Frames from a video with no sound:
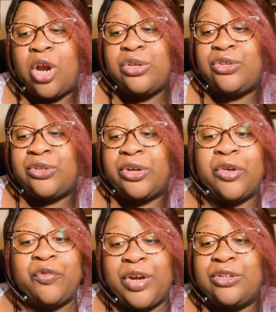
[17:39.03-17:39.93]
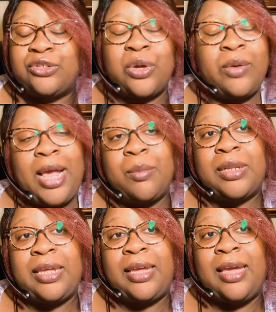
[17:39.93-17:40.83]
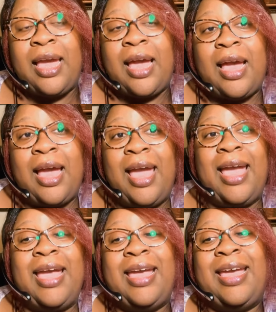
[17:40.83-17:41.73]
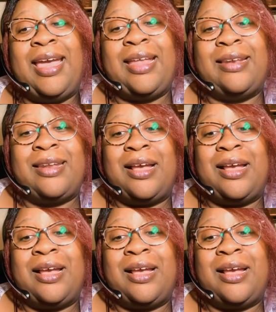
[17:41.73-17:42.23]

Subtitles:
are you still going to friend zone Emily? And